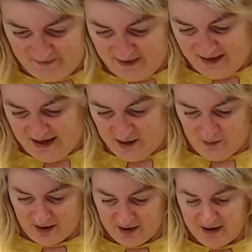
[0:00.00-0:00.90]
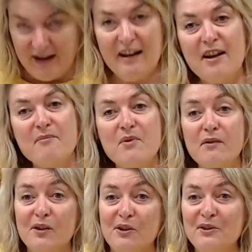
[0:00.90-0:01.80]
Anyway,
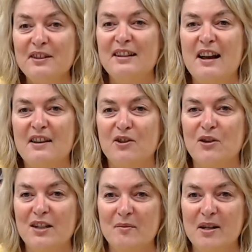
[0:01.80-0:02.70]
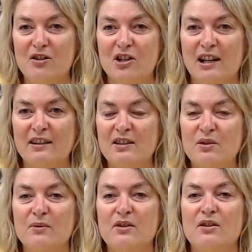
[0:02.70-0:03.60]
moving on. The transformation challenge
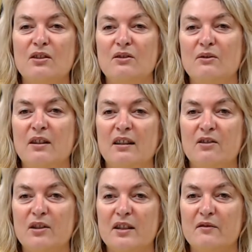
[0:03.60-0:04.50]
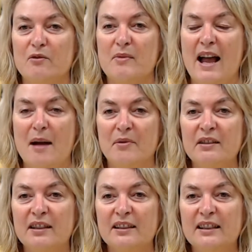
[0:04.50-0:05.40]
was to transform a
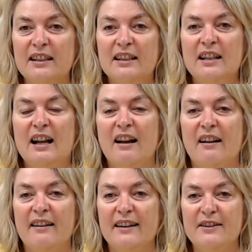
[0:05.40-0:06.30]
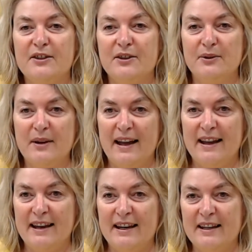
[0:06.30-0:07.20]
hammock into
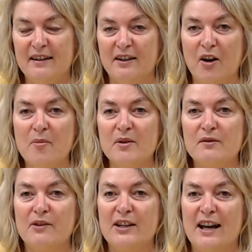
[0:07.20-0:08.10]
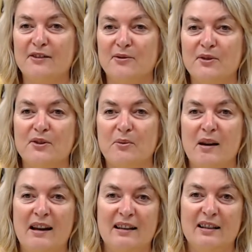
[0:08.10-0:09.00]
a garment for an adult to
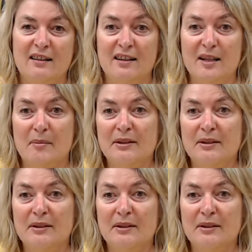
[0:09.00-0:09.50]
wear in the summer.